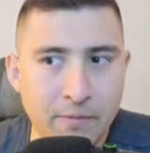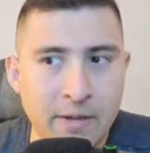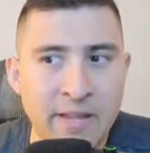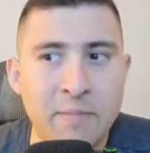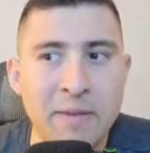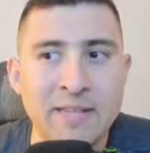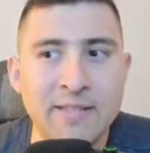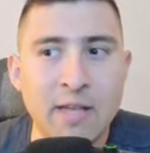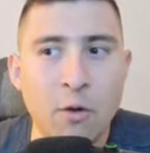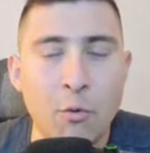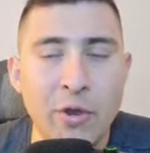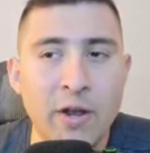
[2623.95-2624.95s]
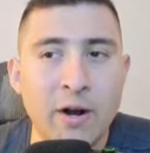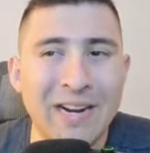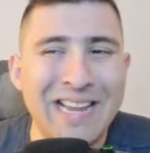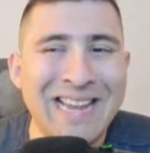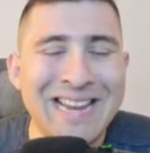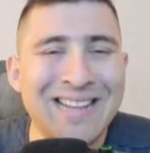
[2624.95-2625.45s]
It means that we are
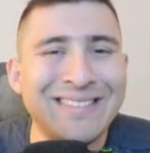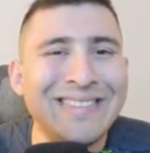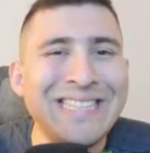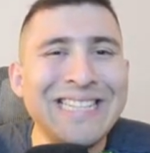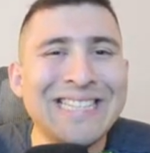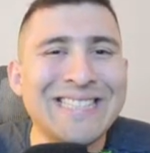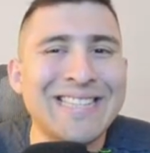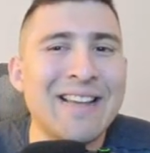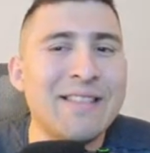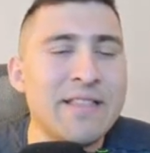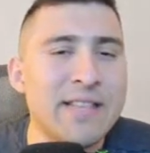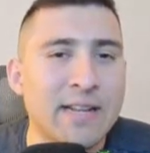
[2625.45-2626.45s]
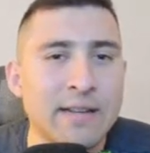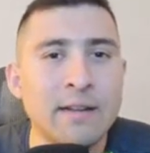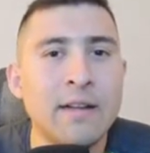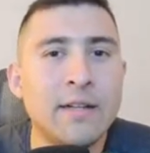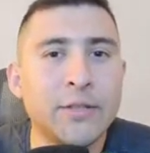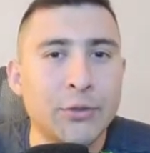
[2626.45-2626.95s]
in a descending
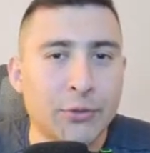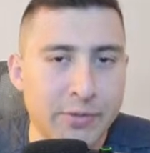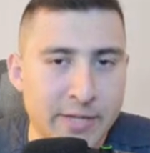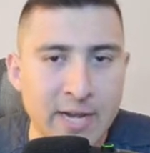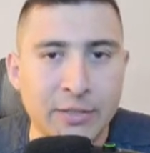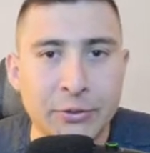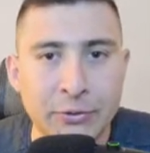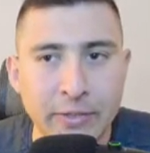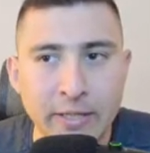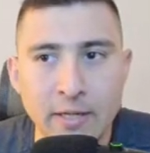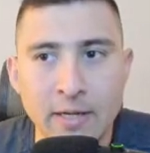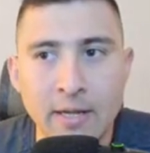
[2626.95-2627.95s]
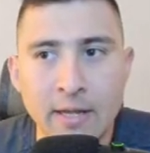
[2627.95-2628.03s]
trajectory